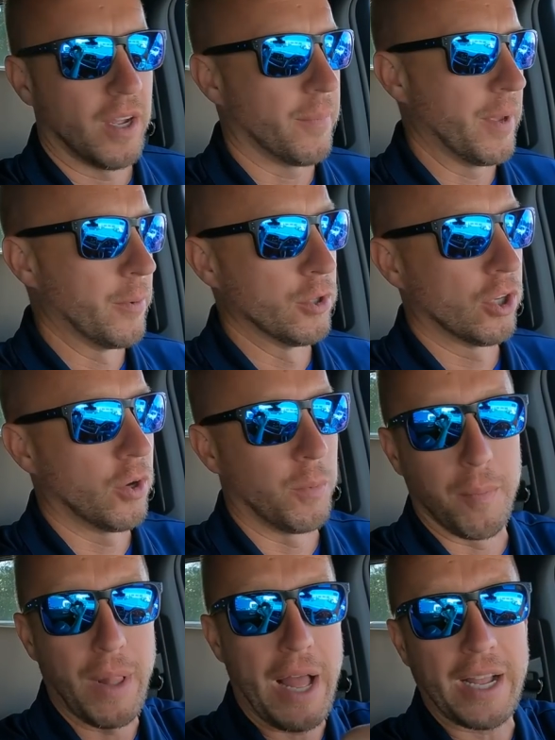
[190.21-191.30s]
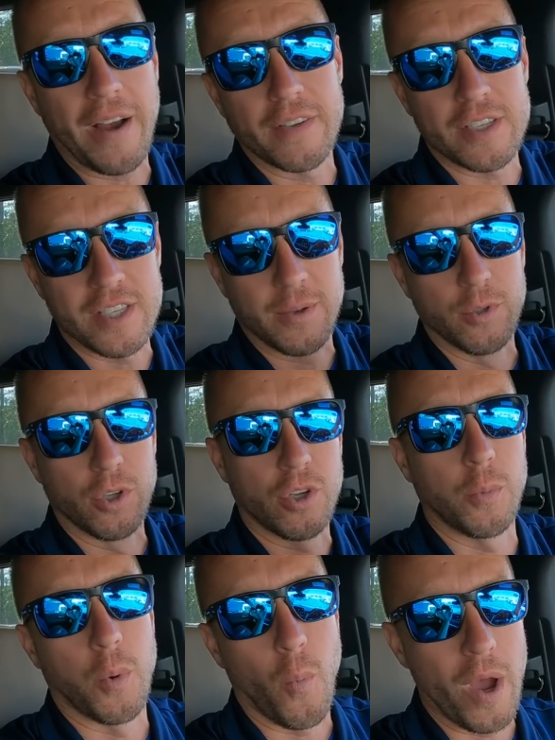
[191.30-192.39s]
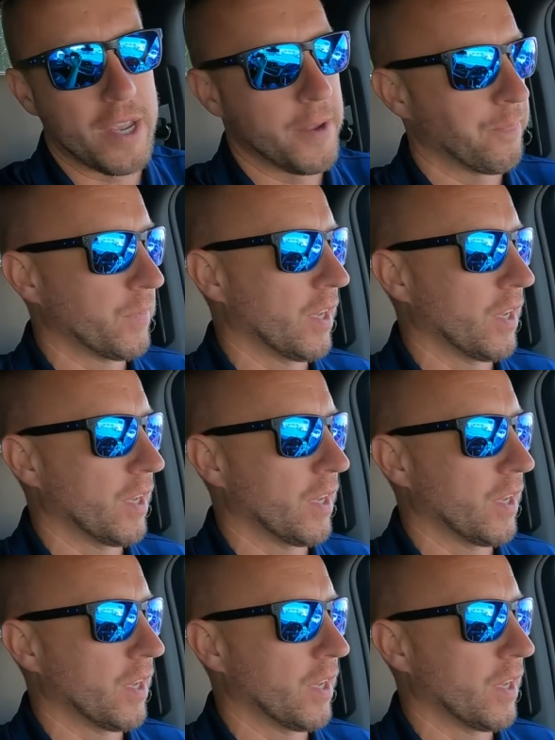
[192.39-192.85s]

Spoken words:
It would look good with black, obviously. It would look good with white.